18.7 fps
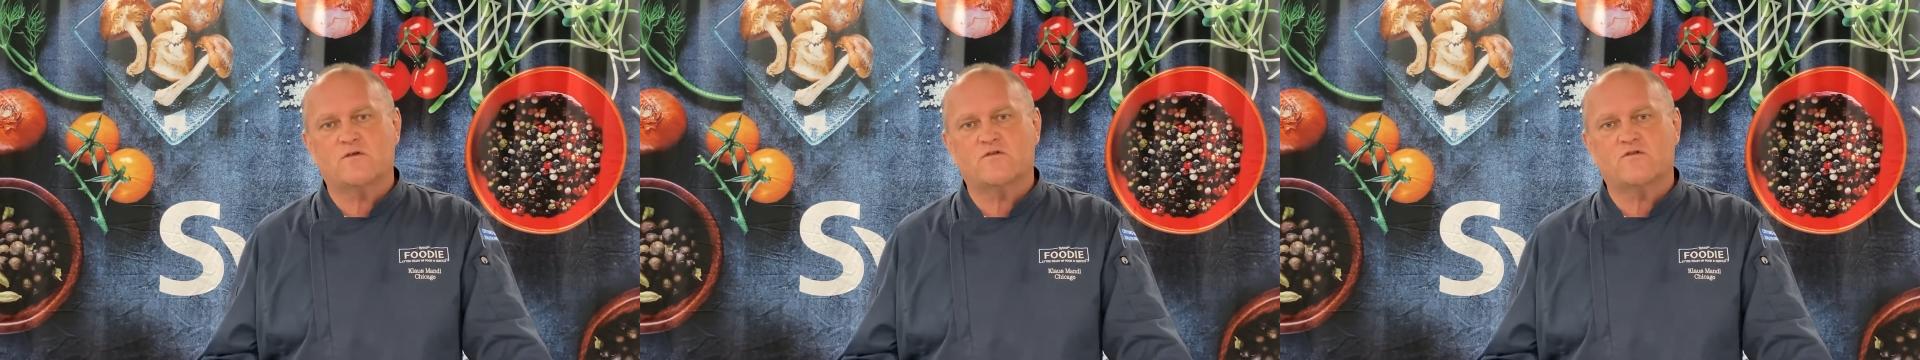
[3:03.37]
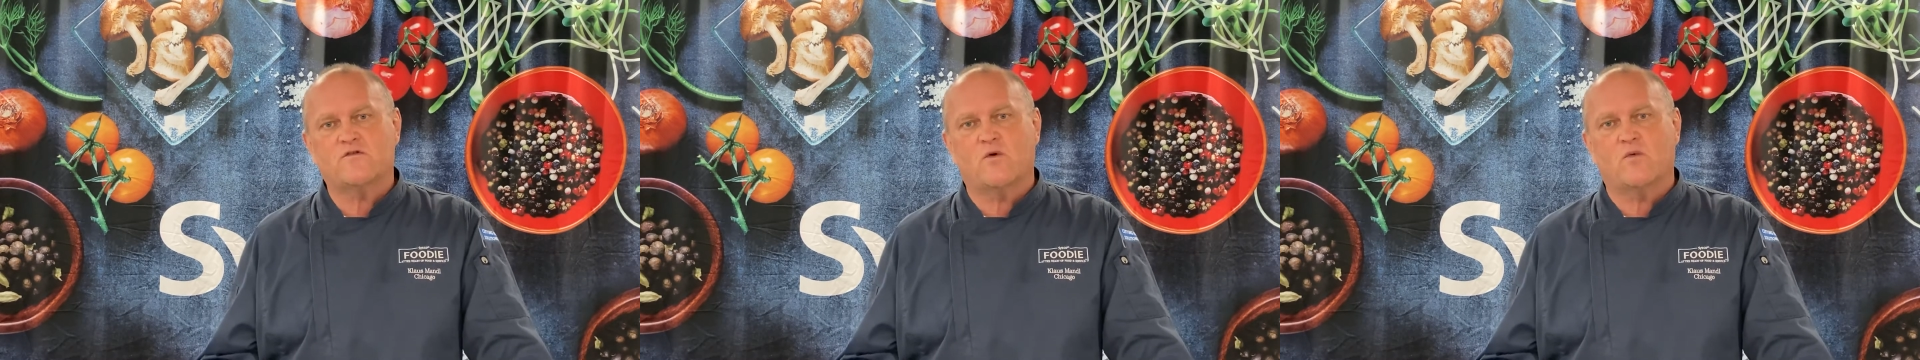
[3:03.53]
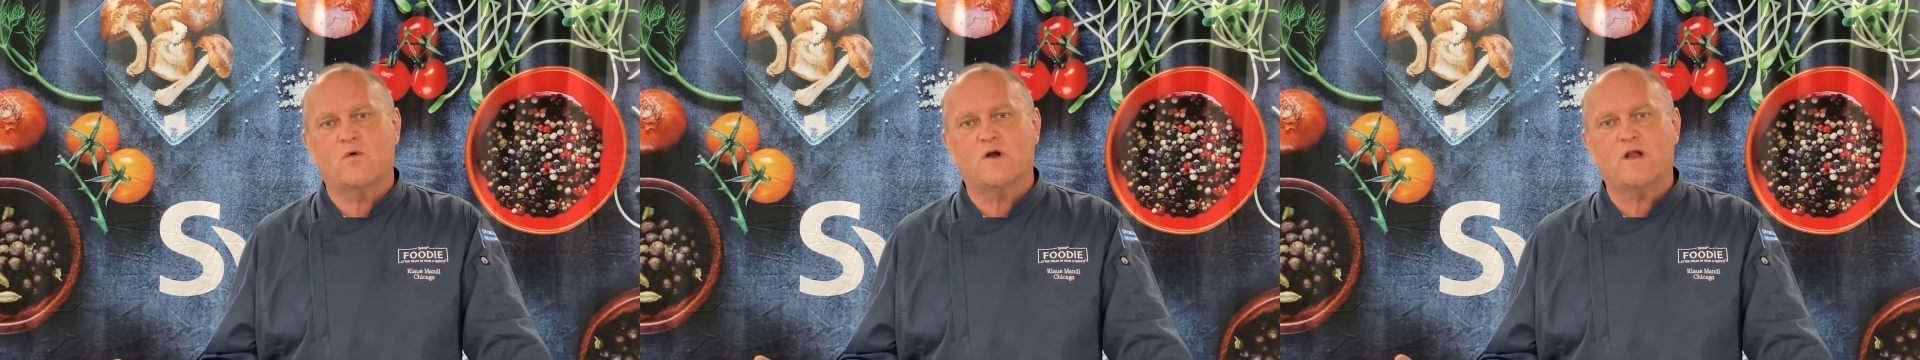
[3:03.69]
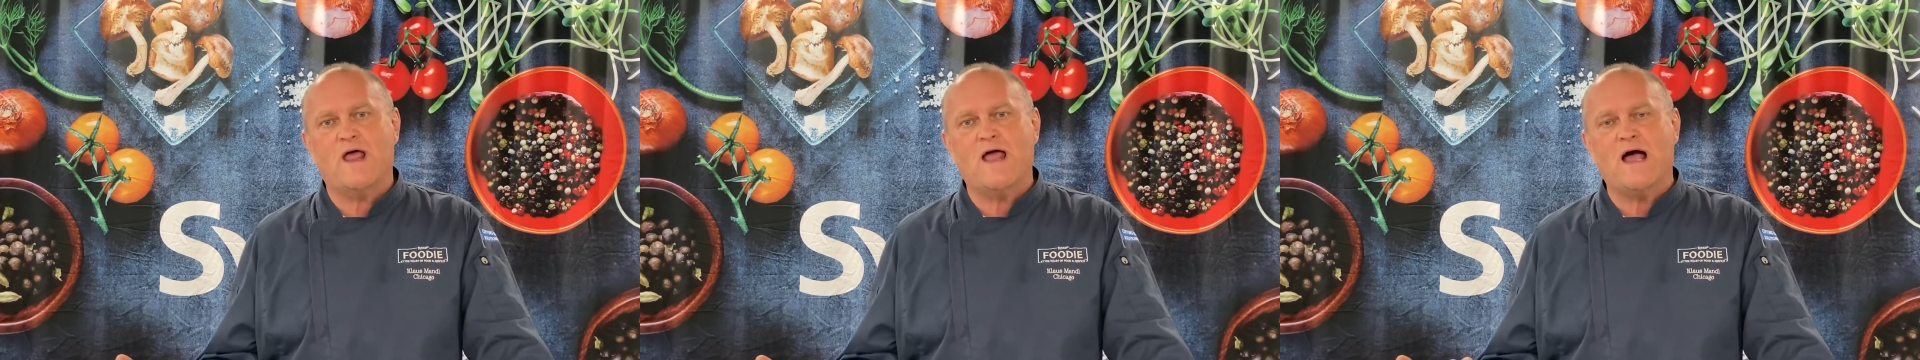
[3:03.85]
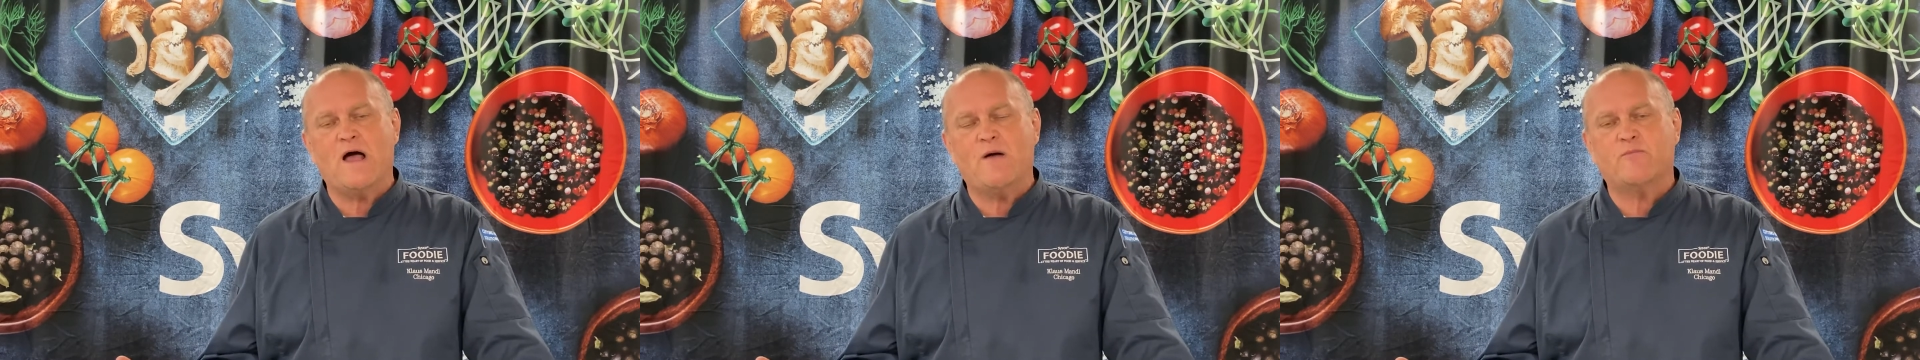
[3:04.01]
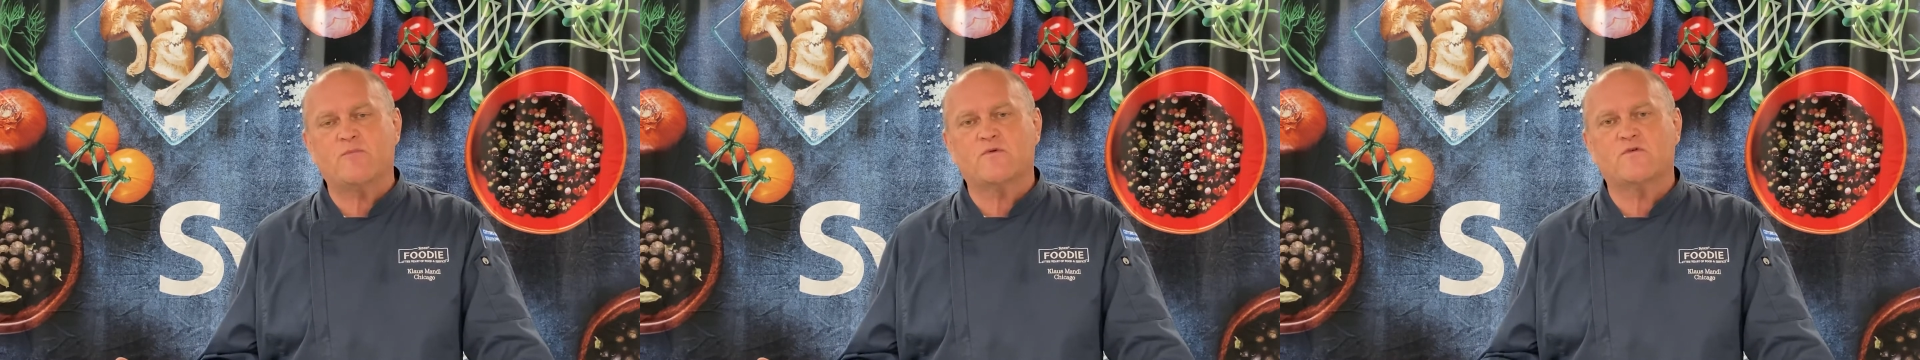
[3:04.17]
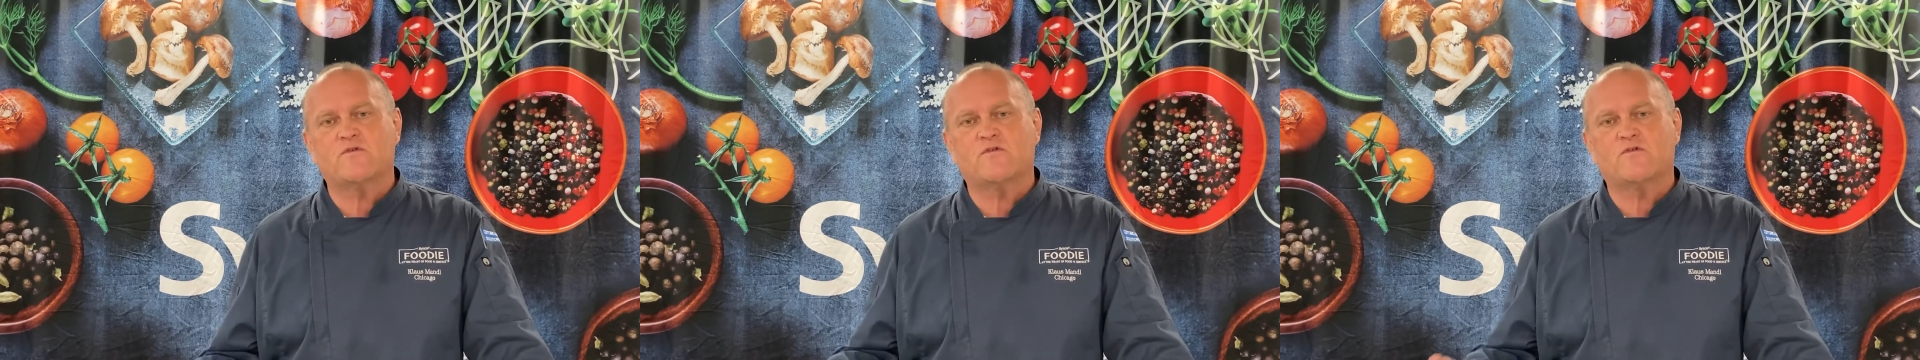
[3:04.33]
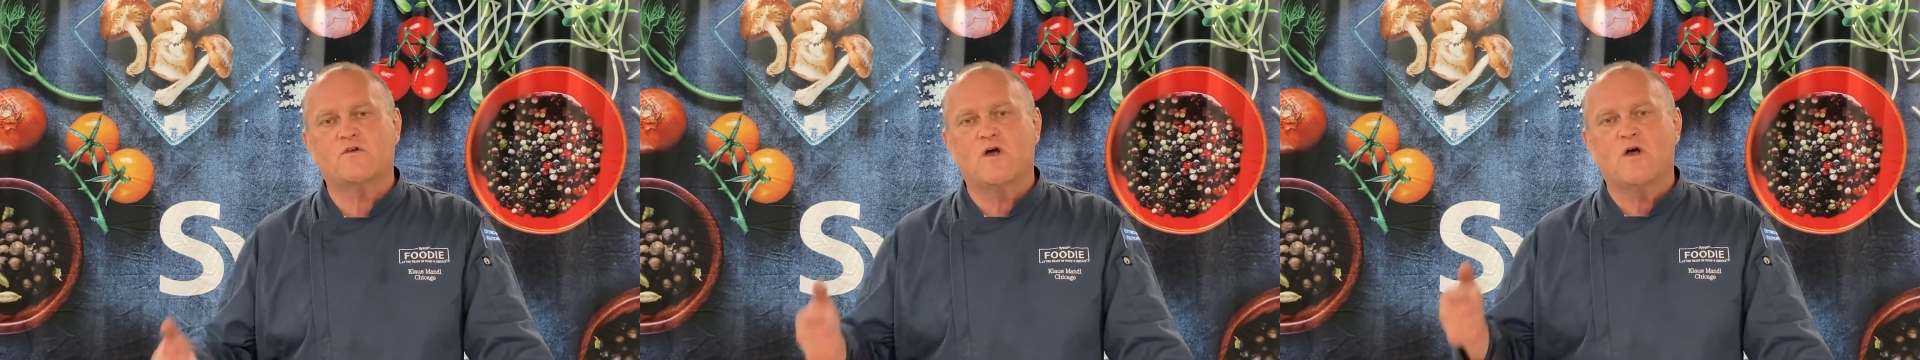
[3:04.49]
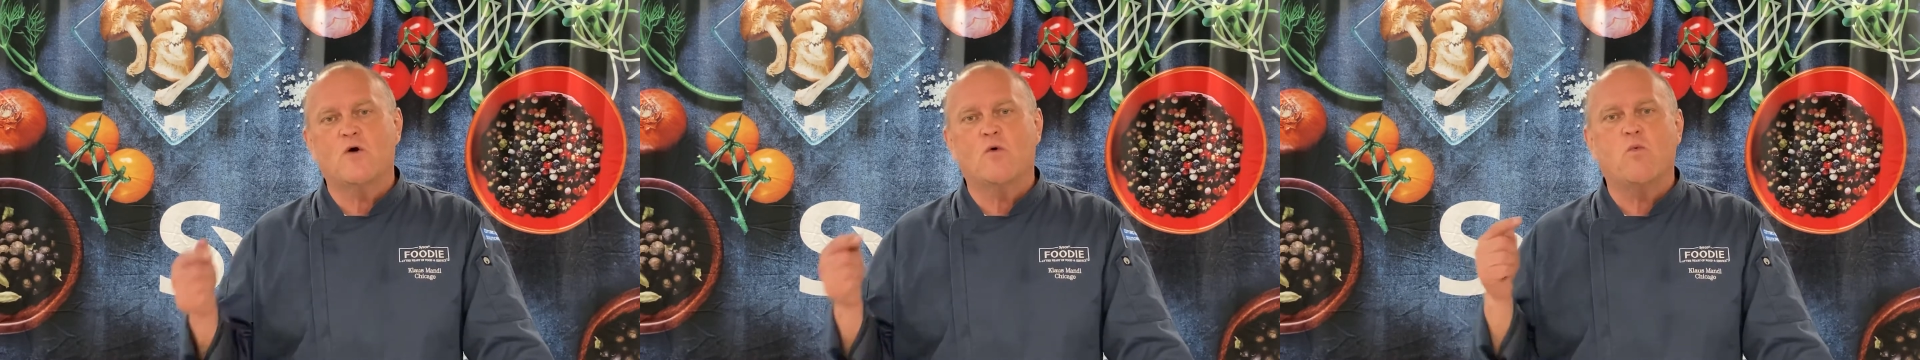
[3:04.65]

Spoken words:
So what happens,